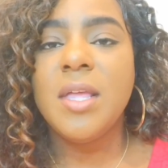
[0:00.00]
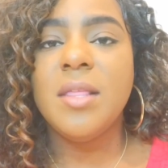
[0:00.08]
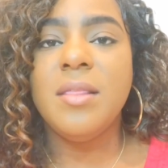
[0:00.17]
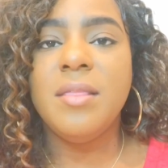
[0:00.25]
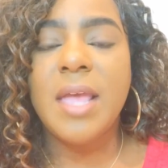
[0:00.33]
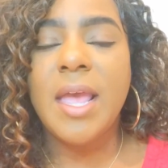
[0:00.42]

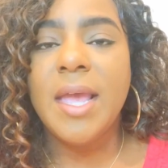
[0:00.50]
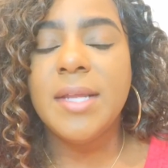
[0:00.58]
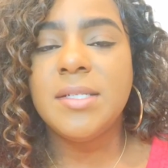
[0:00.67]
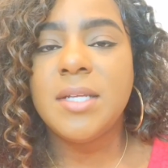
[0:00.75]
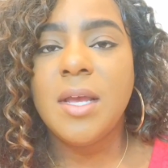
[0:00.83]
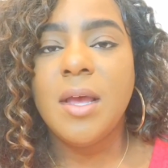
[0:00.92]

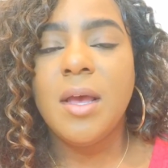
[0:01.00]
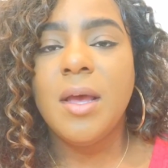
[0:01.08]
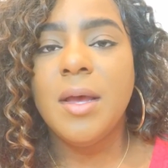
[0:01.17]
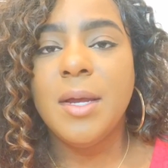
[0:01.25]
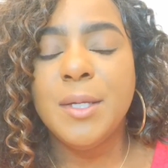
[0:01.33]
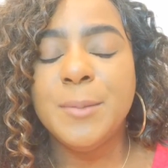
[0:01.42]
that
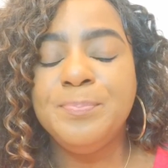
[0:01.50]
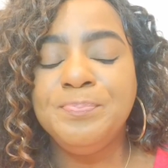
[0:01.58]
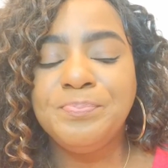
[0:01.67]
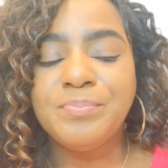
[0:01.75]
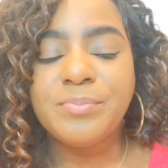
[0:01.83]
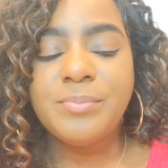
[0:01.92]

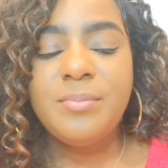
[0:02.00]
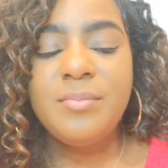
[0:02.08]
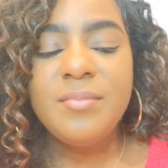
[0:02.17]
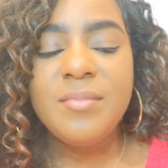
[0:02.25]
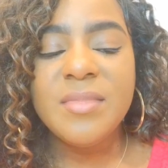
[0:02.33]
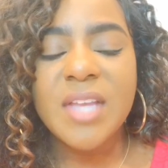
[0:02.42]

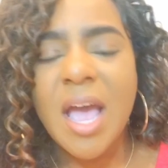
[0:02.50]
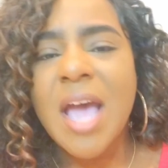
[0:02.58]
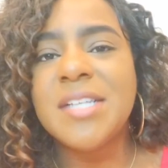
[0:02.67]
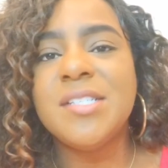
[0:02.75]
I